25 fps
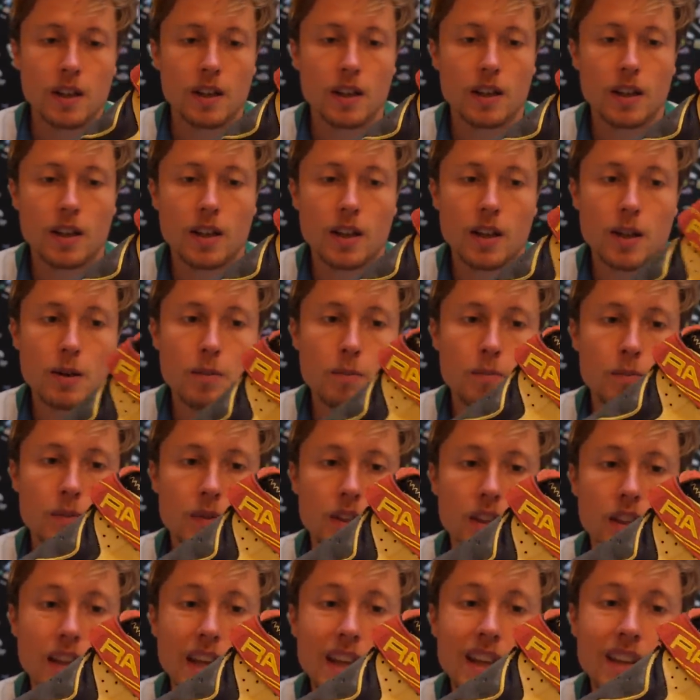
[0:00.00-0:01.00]

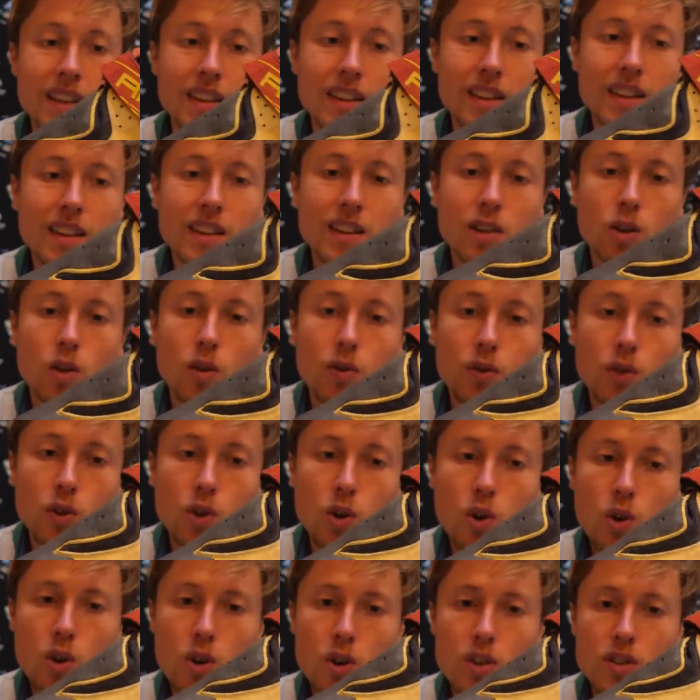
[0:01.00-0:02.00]
Um, and of
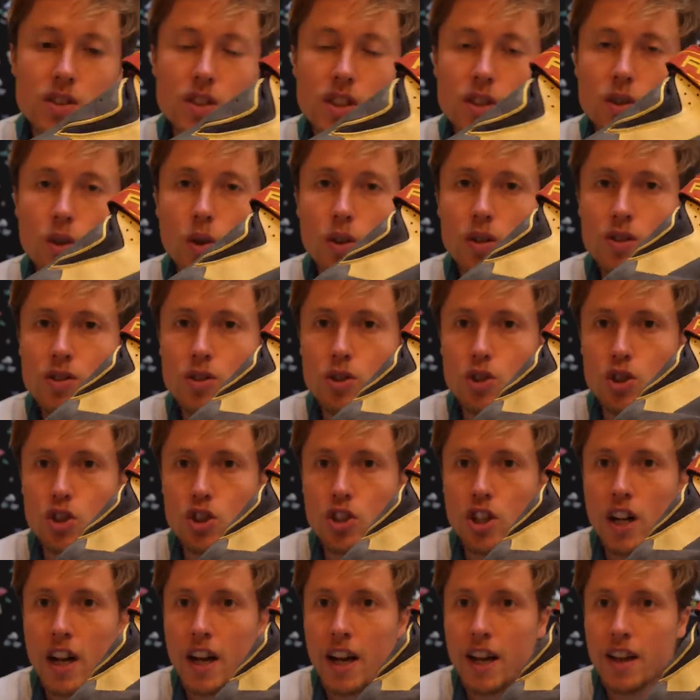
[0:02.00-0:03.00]
course, it also
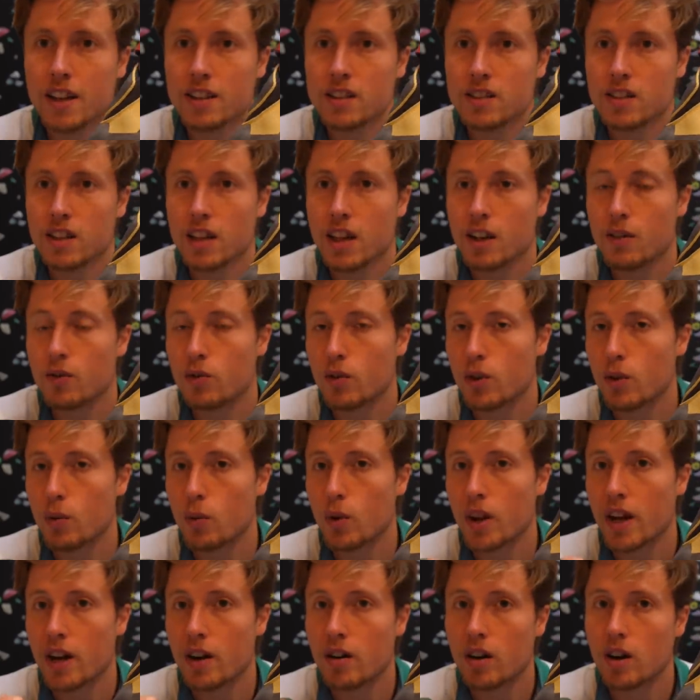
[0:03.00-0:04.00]
shines
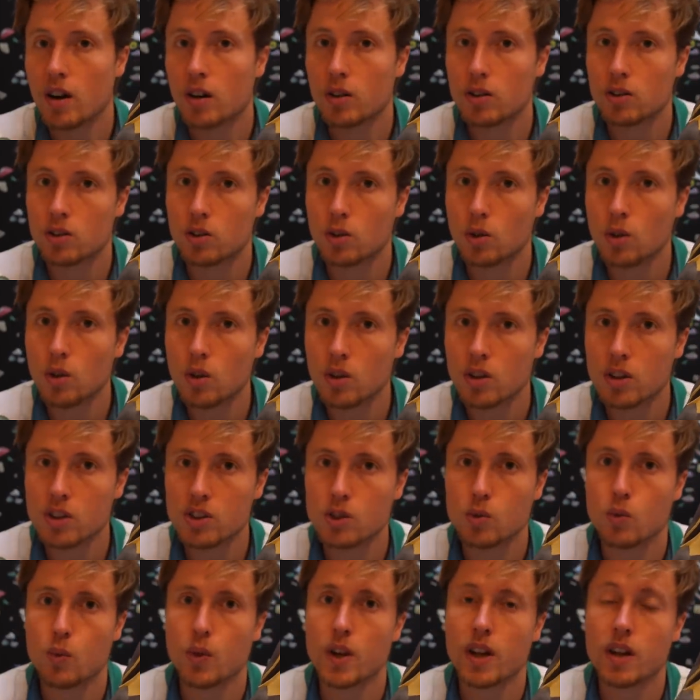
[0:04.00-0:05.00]
everywhere
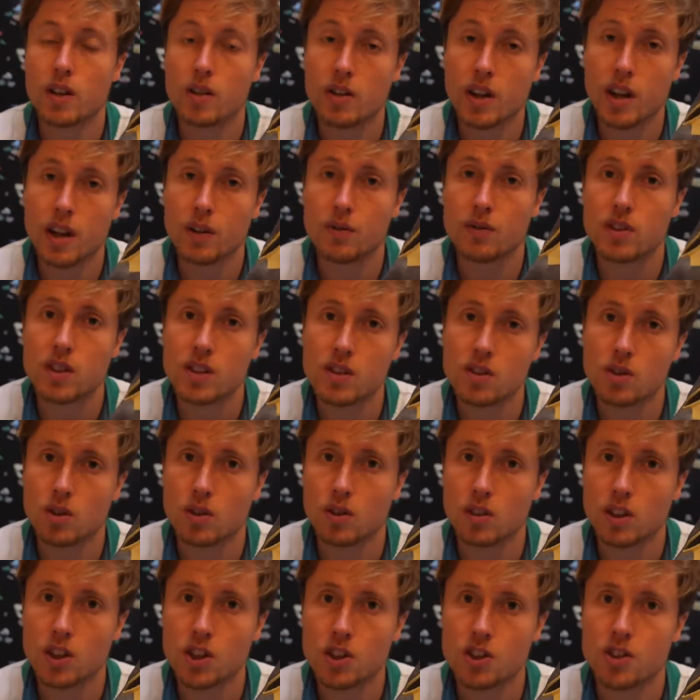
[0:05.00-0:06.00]
outdoors where you have these
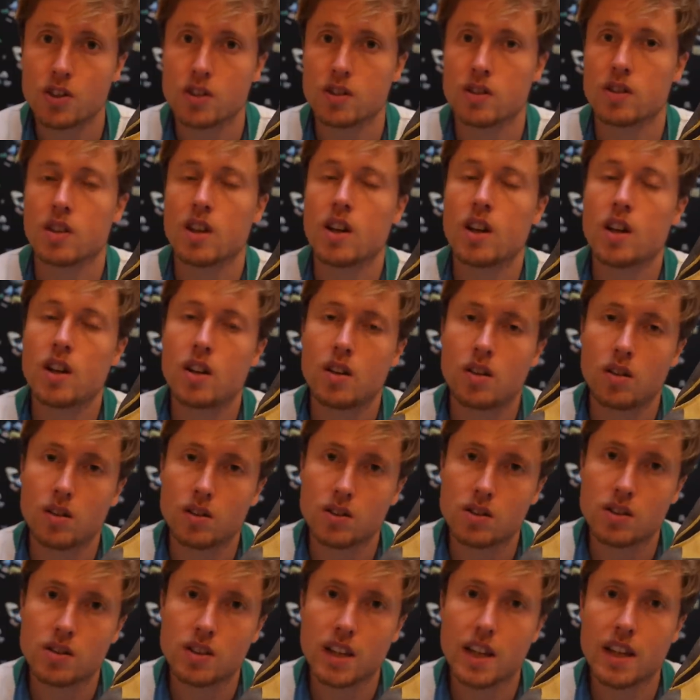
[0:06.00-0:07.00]
conditions.
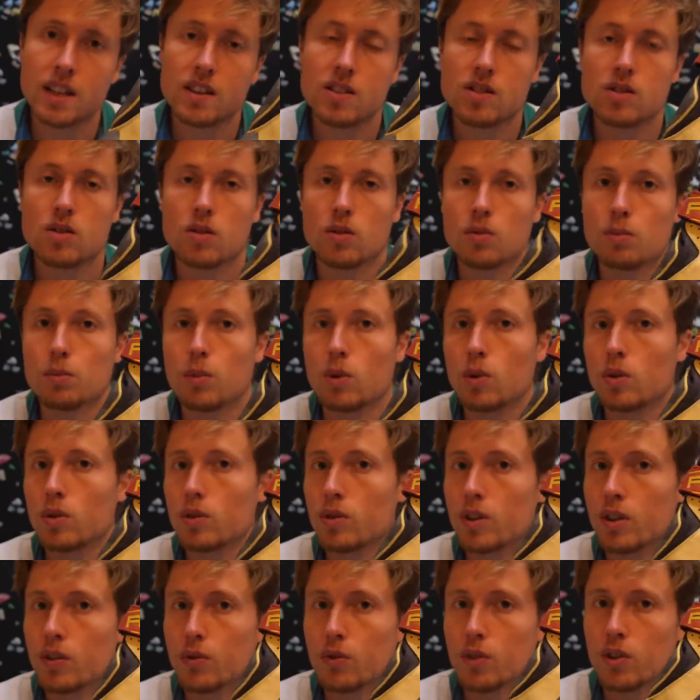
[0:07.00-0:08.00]
On sandstone
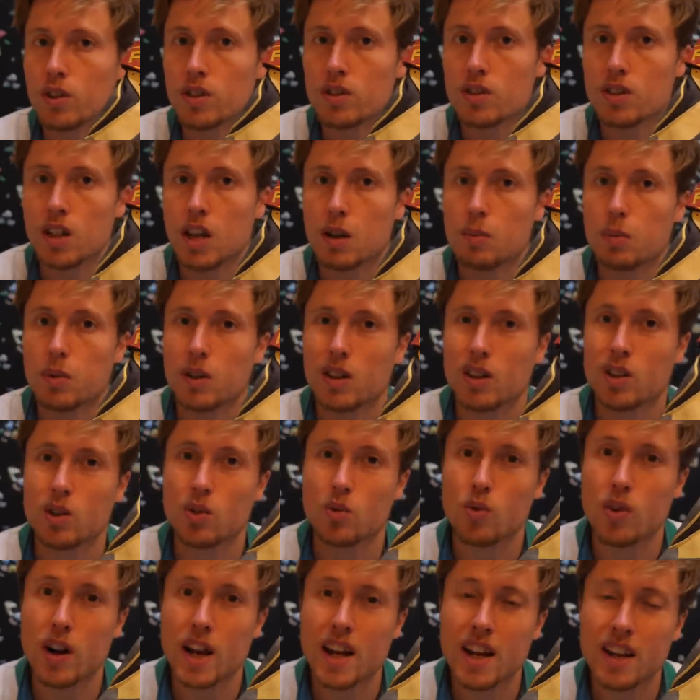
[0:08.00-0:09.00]
bouldering, for example,
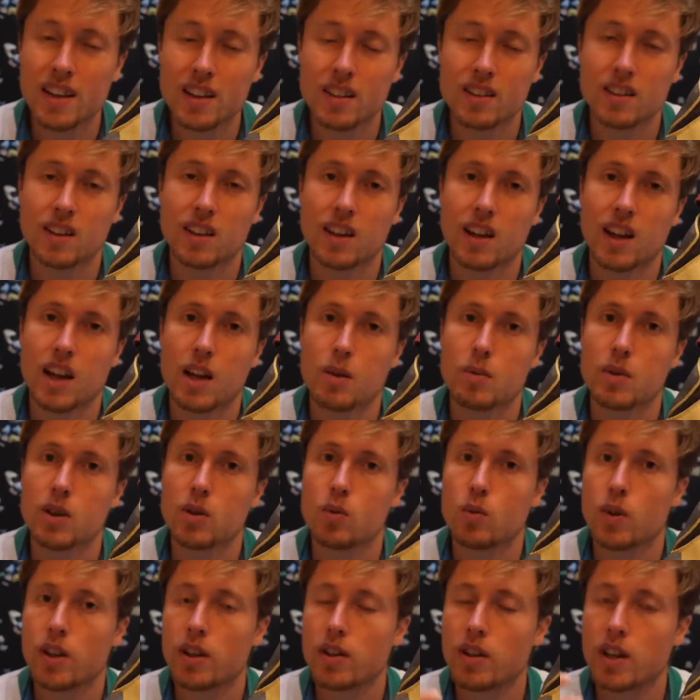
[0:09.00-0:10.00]
granite
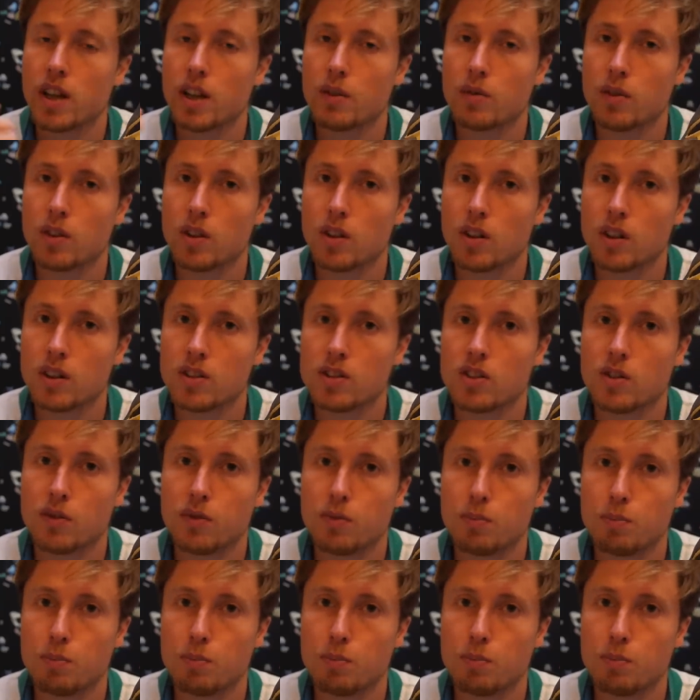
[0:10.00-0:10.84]
climbing, where you have lots of